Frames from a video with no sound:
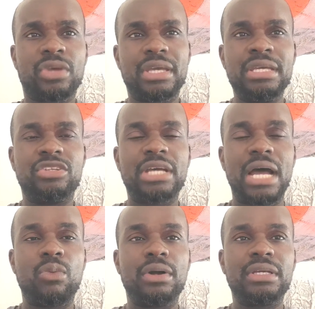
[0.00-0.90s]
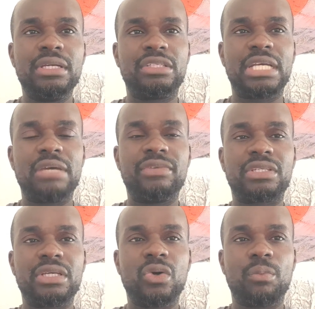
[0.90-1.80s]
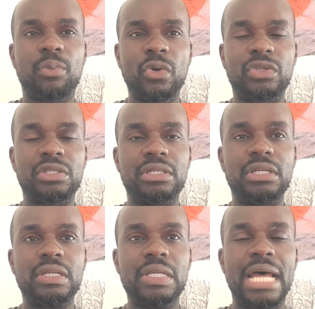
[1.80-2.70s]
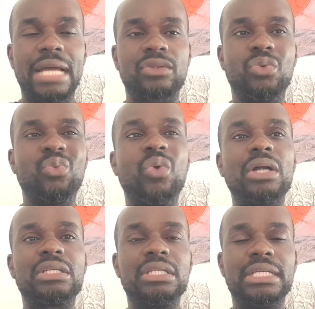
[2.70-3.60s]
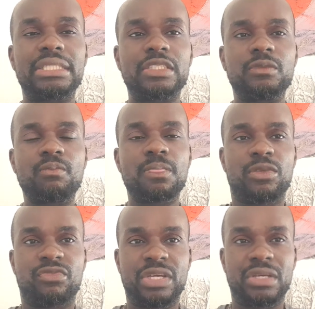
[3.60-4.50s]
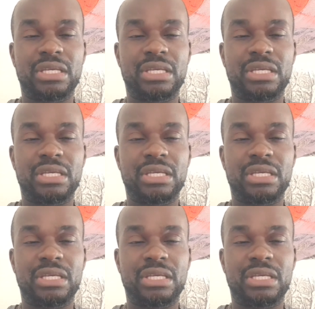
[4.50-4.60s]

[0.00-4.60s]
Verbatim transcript: each, I want each and every single person that watched this video,